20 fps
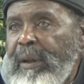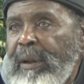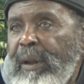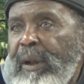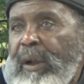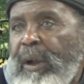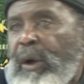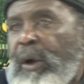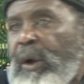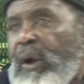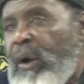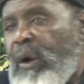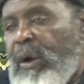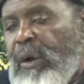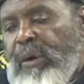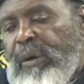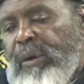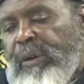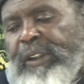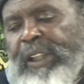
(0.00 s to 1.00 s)
Yeah.
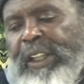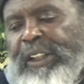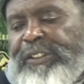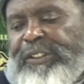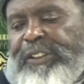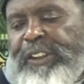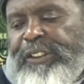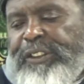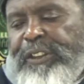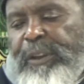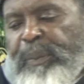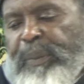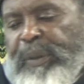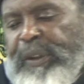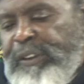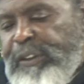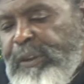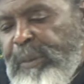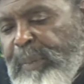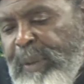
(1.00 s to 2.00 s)
Oh, that's just a
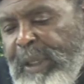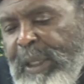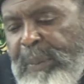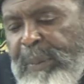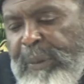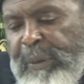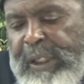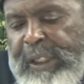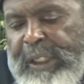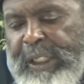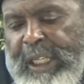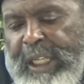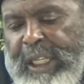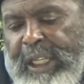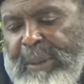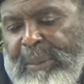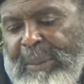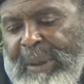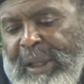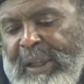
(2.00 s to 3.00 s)
piece of paper that
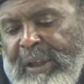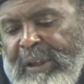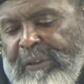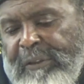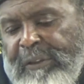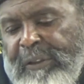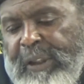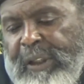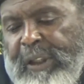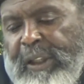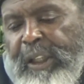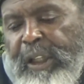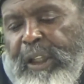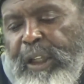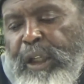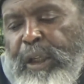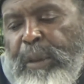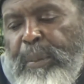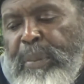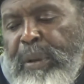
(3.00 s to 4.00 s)
came out of
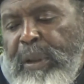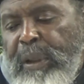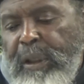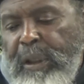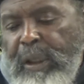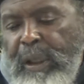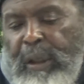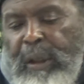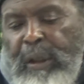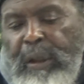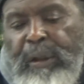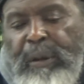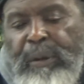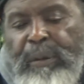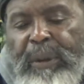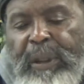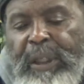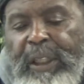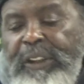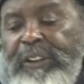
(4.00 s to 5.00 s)
a book called The
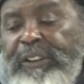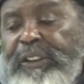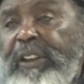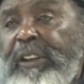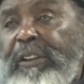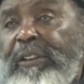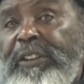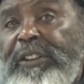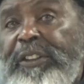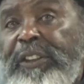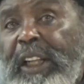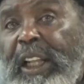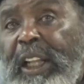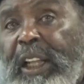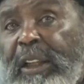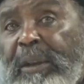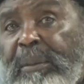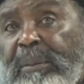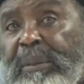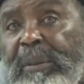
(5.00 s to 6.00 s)
Religion of
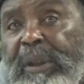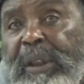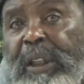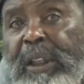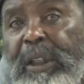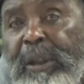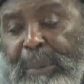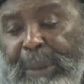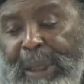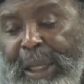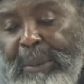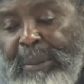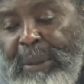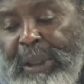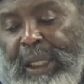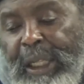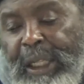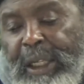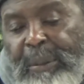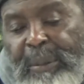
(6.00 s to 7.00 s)
Islam. Okay. By
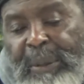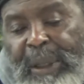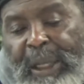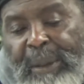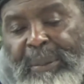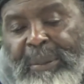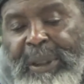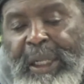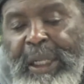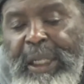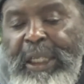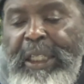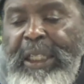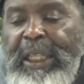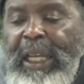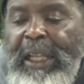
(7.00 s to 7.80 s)
Maulana Muhammad Ali.